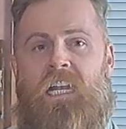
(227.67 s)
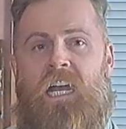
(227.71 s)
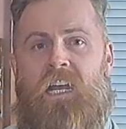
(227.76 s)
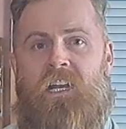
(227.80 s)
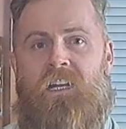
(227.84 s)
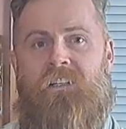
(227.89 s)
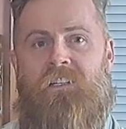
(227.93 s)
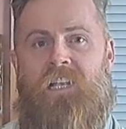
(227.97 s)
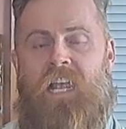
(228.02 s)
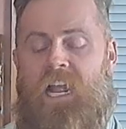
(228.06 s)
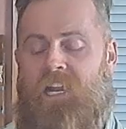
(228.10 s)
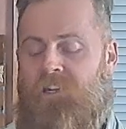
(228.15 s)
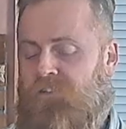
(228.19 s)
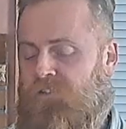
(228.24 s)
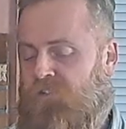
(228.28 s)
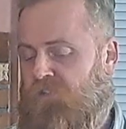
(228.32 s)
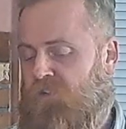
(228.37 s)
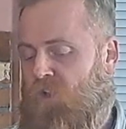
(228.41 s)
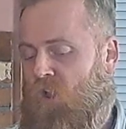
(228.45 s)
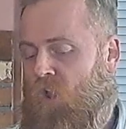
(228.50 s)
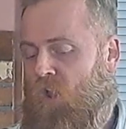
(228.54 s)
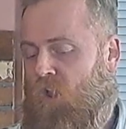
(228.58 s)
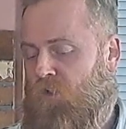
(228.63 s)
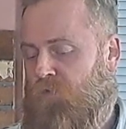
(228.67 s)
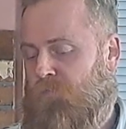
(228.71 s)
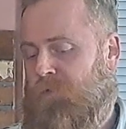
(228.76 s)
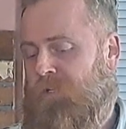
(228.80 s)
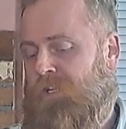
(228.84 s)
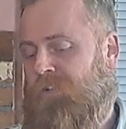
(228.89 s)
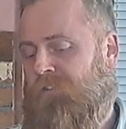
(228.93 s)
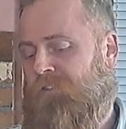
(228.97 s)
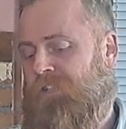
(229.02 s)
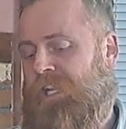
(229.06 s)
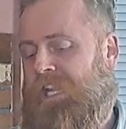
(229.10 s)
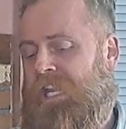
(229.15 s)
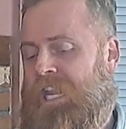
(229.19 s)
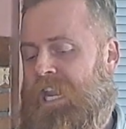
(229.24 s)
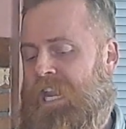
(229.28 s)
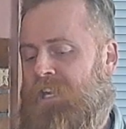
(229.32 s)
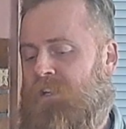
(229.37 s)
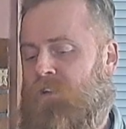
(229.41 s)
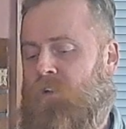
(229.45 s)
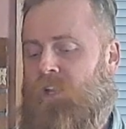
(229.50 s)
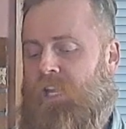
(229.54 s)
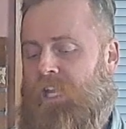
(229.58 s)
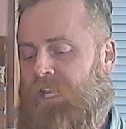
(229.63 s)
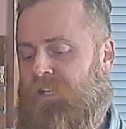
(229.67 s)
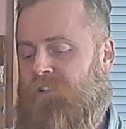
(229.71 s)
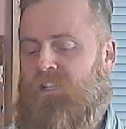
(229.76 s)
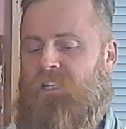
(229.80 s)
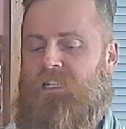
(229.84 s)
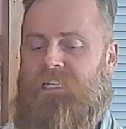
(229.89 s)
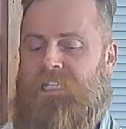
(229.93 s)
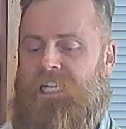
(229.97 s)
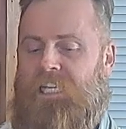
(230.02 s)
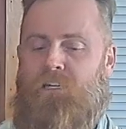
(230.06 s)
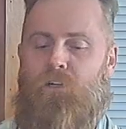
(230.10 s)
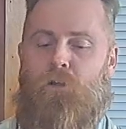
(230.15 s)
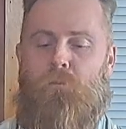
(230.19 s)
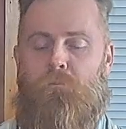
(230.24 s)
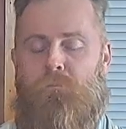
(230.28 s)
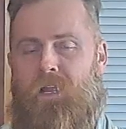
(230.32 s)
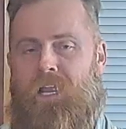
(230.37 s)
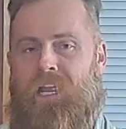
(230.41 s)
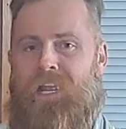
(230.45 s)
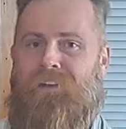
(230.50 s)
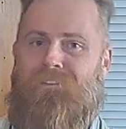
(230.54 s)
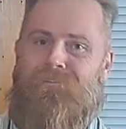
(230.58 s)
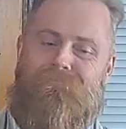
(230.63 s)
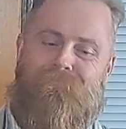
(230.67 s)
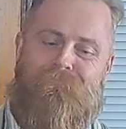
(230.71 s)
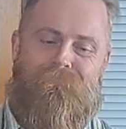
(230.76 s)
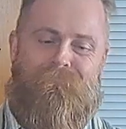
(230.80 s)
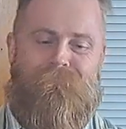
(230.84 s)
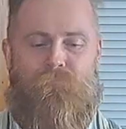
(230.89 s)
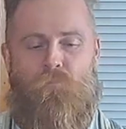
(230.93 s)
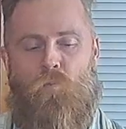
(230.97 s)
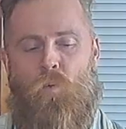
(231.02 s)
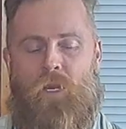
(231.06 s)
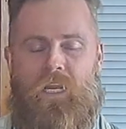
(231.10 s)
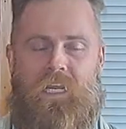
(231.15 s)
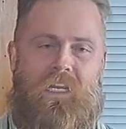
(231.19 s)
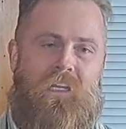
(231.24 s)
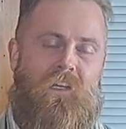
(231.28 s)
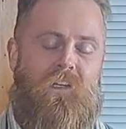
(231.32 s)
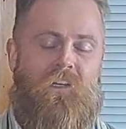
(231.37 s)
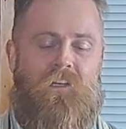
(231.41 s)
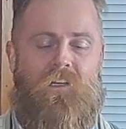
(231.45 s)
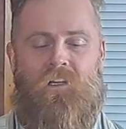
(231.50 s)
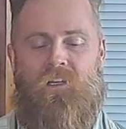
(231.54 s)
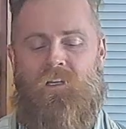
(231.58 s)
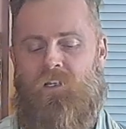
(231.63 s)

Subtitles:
out of 10 stars because the handle is a little bit weak,